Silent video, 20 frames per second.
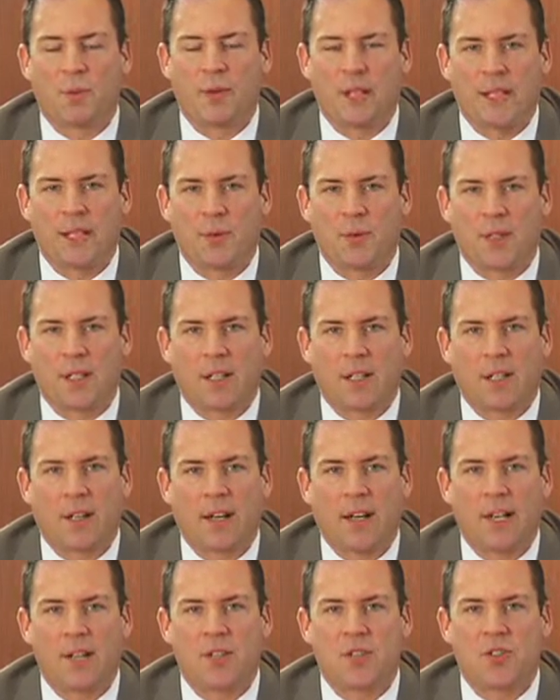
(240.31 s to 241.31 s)
meeting with the
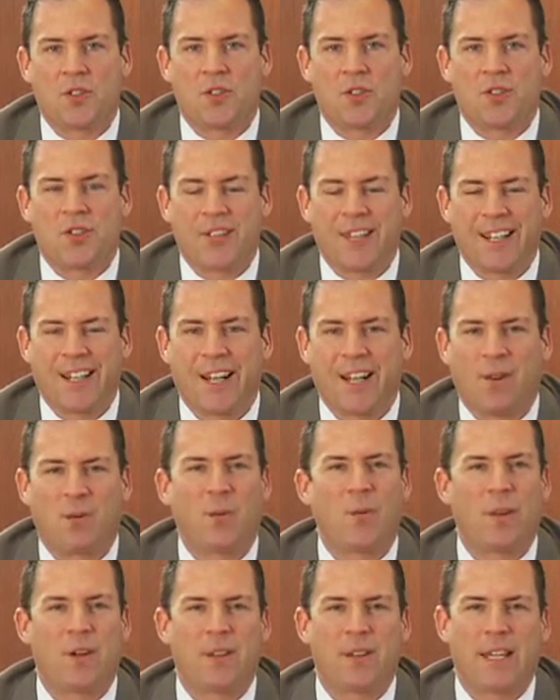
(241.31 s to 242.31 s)
client should set out
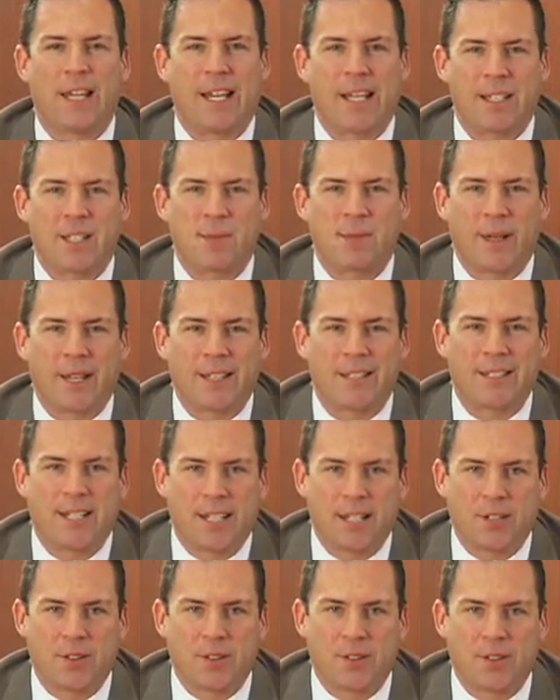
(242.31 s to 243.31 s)
what are the
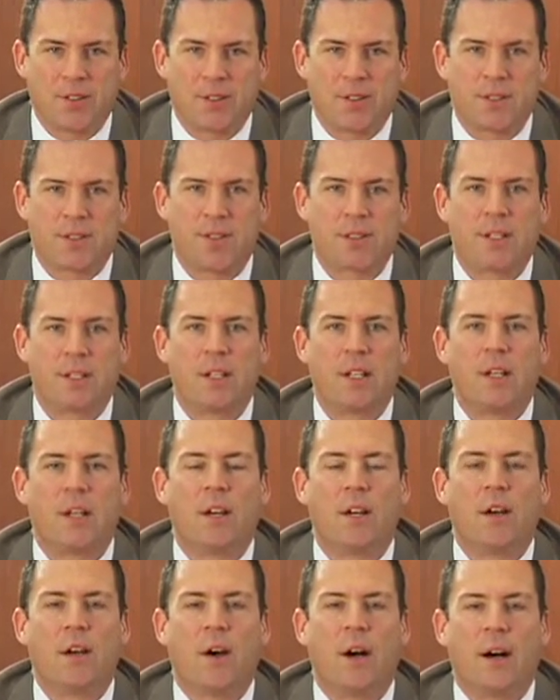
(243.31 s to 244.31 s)
expectations.
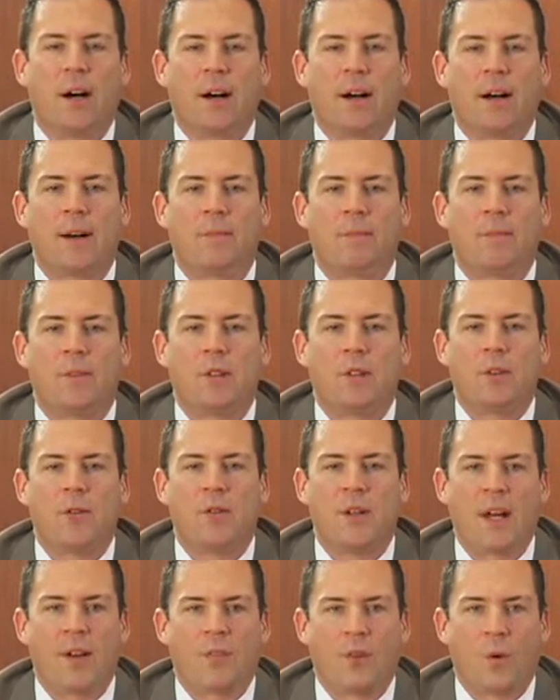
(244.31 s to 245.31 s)
You
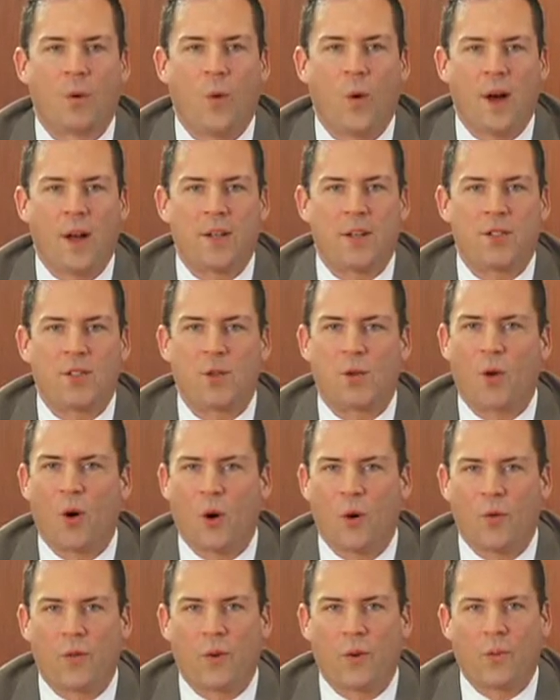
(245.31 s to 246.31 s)
never want to
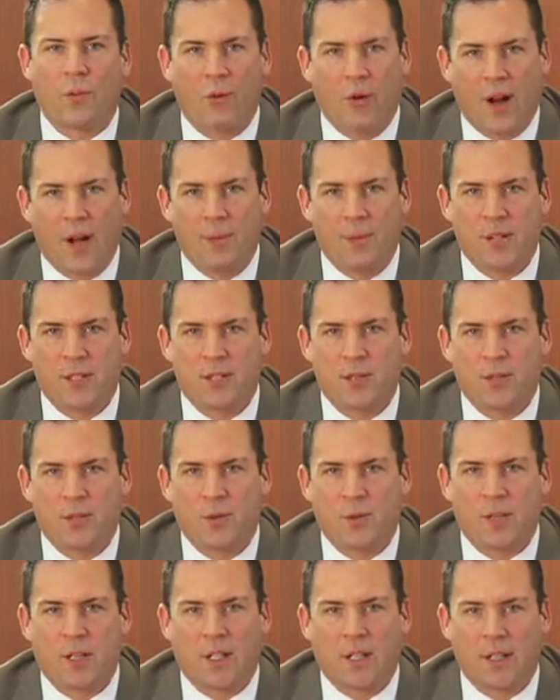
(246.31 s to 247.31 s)
overpromise
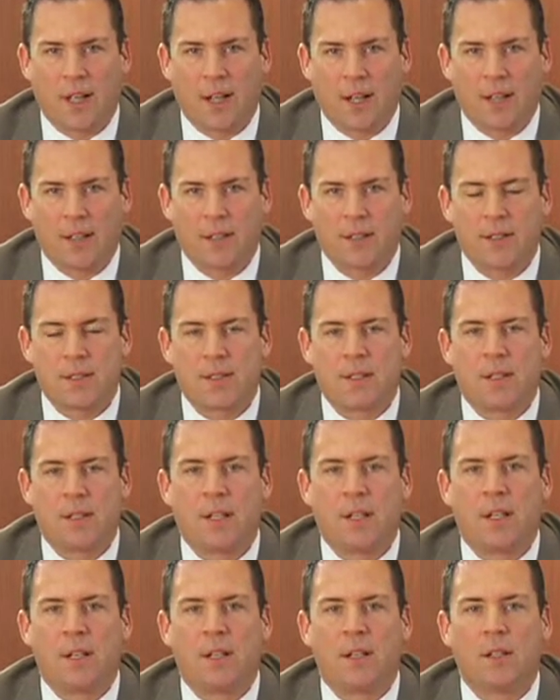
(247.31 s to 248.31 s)
to a client.
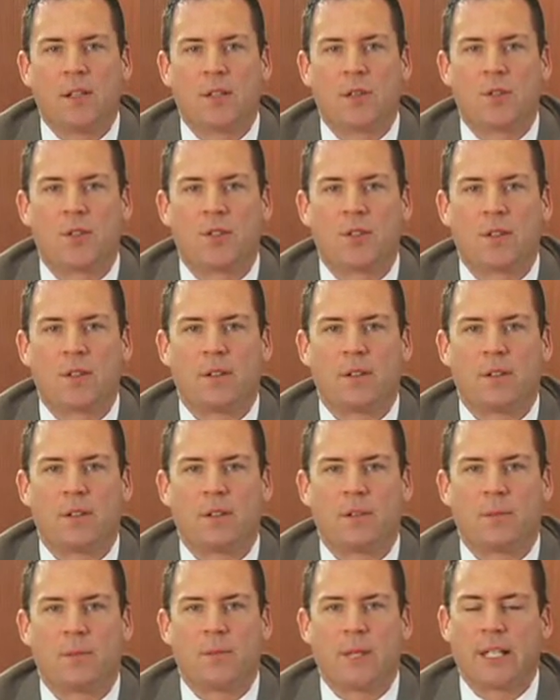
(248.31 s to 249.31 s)
You should
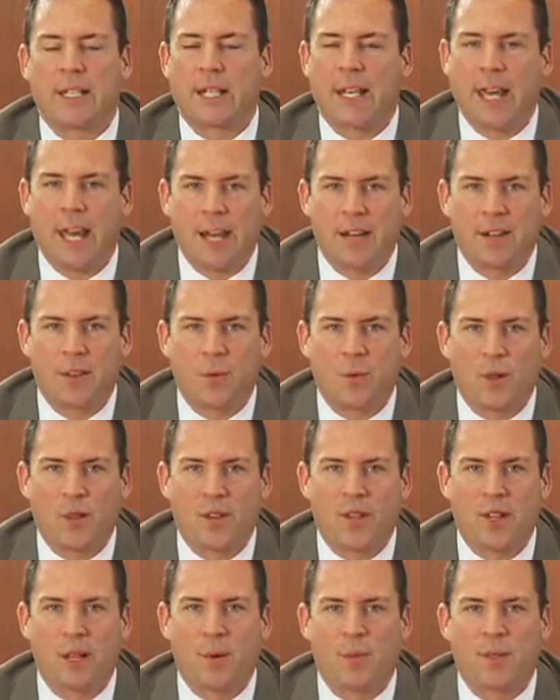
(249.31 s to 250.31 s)
be candid
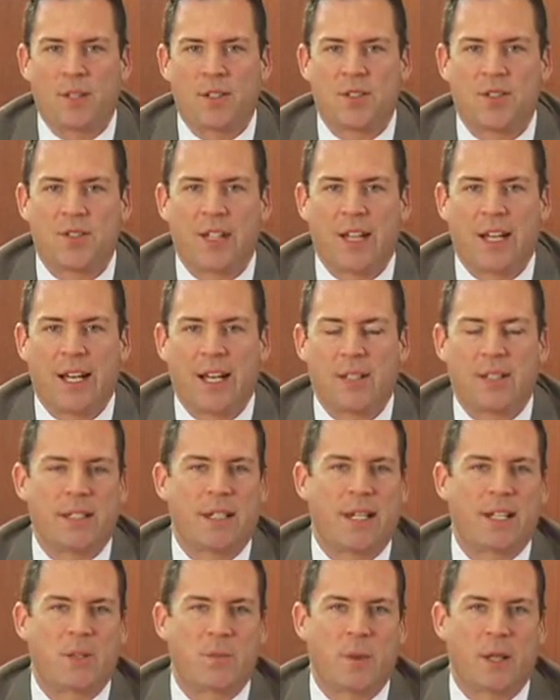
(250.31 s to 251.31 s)
with them and set out
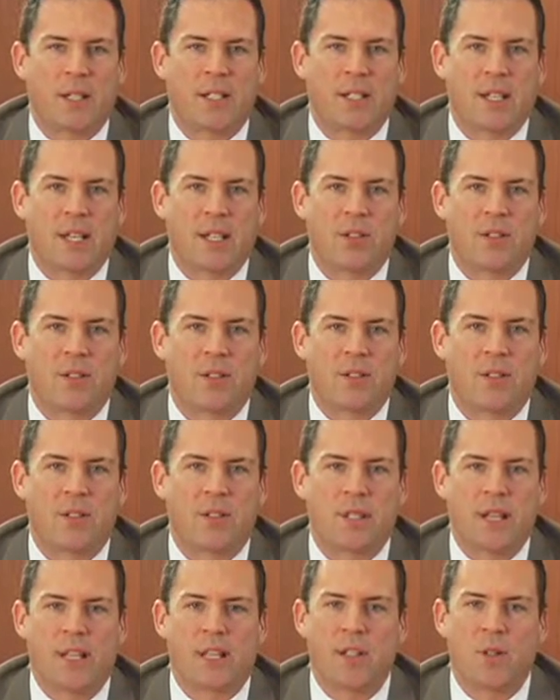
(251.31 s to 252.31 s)
the
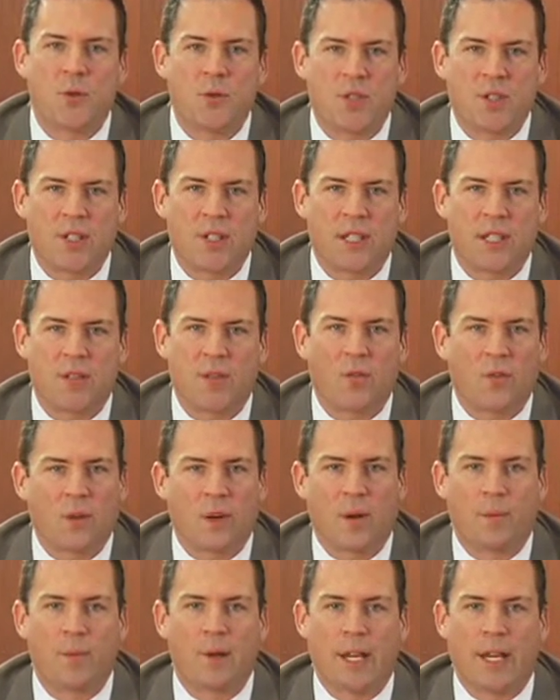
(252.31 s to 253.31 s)
expectations that you see
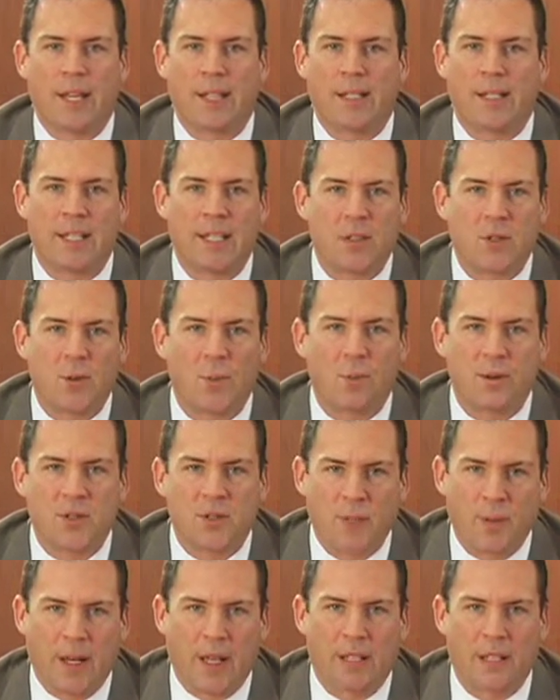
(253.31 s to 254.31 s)
from a legal
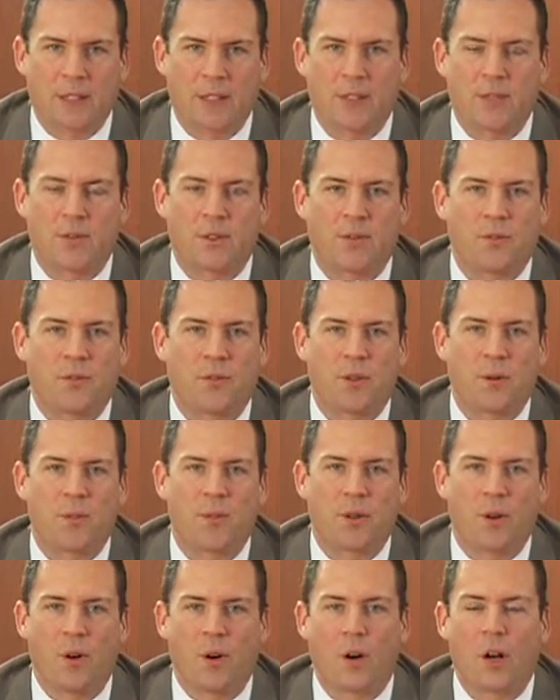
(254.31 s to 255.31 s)
perspective and from
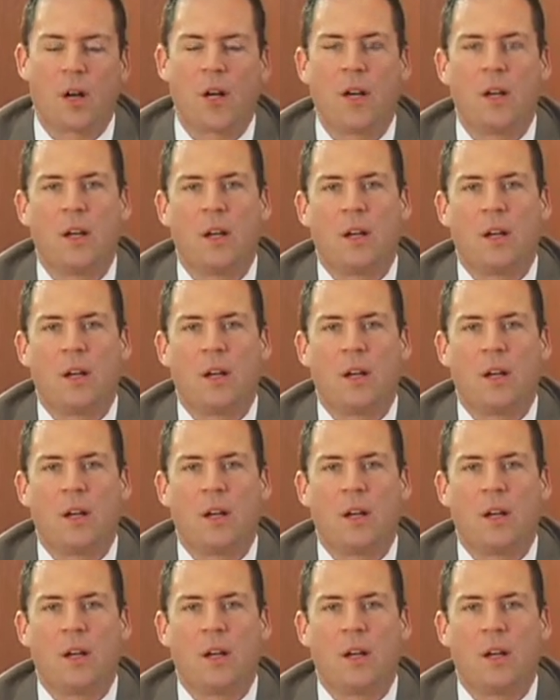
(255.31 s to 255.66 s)
your